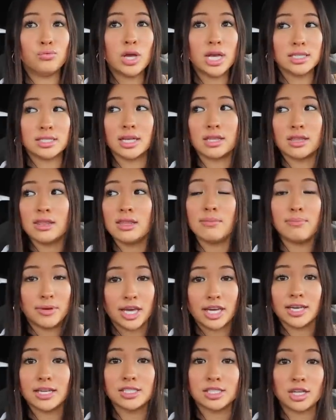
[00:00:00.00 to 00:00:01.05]
is like the
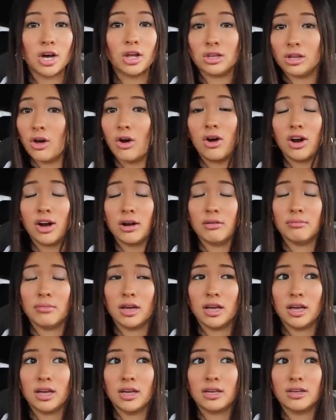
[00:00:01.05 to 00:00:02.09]
biggest alarm
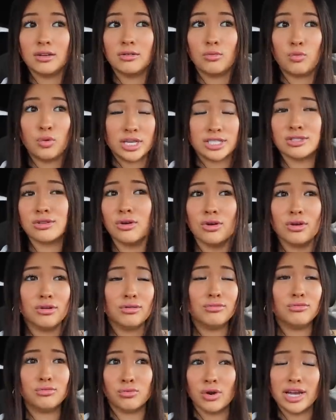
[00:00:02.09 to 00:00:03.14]

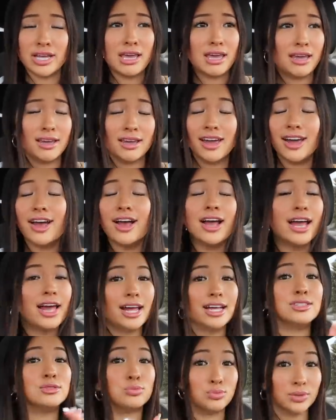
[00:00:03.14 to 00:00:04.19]
whistle ringing
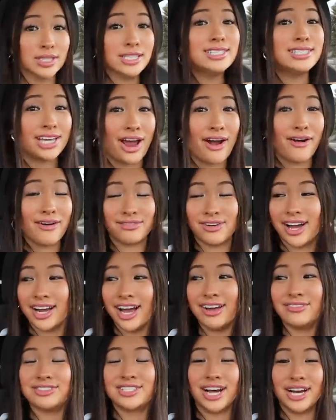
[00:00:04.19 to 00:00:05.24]
it's really terrifying.
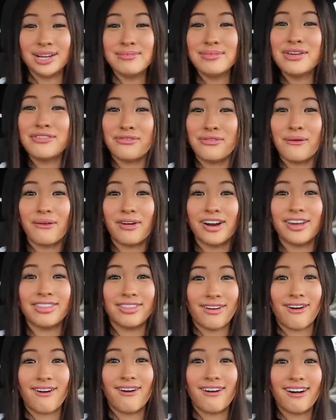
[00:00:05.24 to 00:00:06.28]
I've done it before in
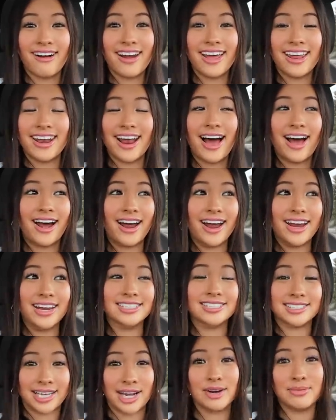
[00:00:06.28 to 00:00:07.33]
the car and I
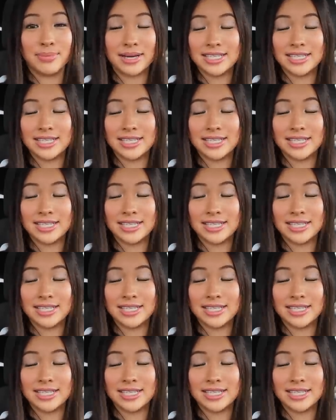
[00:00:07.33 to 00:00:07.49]
scared